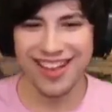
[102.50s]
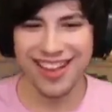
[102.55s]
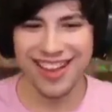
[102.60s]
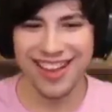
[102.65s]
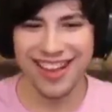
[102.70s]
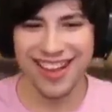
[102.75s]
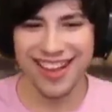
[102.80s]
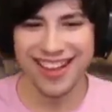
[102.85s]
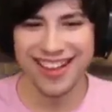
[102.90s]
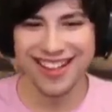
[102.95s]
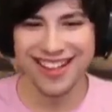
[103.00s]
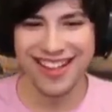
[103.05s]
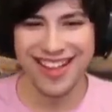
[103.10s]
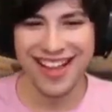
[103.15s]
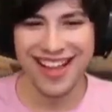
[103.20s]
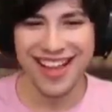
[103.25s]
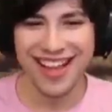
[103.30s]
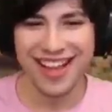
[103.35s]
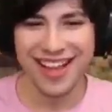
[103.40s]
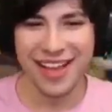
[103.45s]

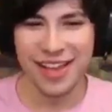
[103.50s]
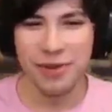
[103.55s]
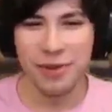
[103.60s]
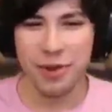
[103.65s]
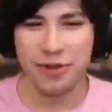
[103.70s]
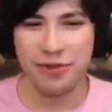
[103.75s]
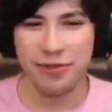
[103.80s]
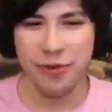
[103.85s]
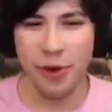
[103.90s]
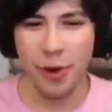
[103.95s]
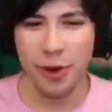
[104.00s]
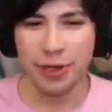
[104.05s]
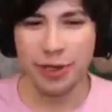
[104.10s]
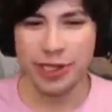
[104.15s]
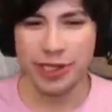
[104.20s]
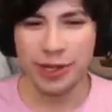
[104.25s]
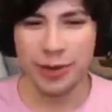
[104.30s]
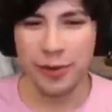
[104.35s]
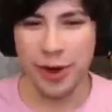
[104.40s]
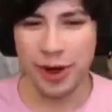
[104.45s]
Oh, you were
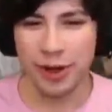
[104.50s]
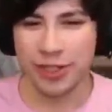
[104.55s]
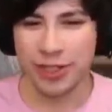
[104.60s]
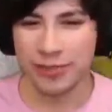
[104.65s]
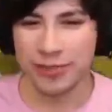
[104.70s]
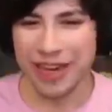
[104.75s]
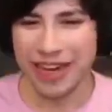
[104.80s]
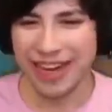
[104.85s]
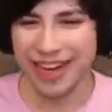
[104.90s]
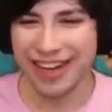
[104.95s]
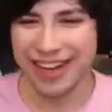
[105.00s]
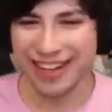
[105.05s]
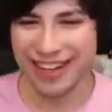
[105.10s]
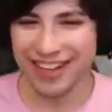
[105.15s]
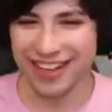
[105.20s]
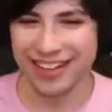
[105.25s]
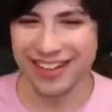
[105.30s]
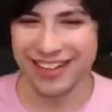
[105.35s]
forced to watch me.